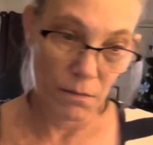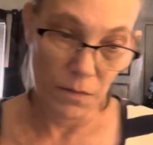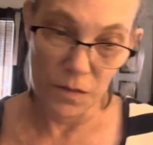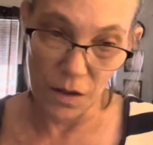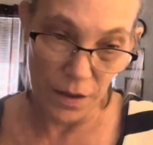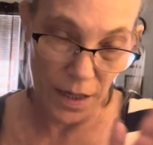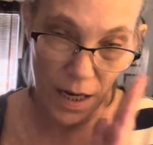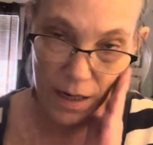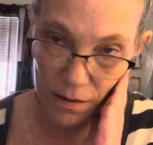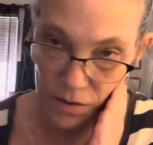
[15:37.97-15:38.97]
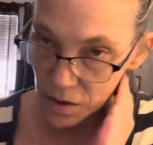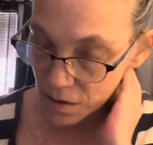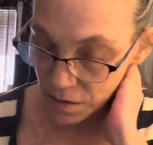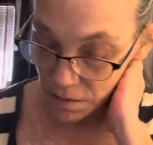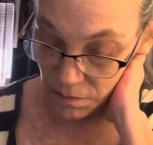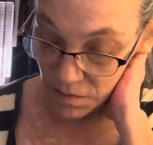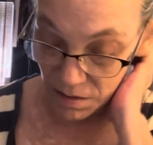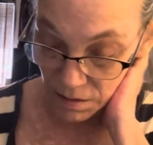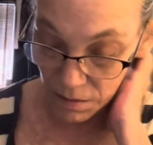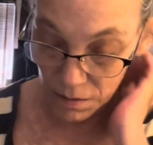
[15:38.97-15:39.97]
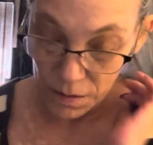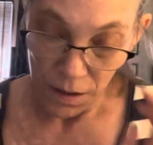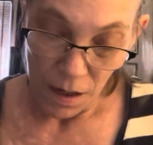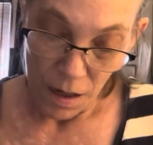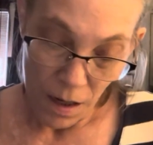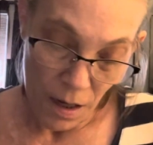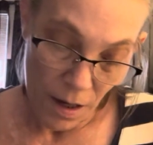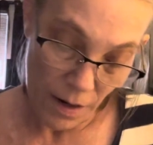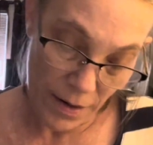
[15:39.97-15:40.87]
sorry, I just, the. All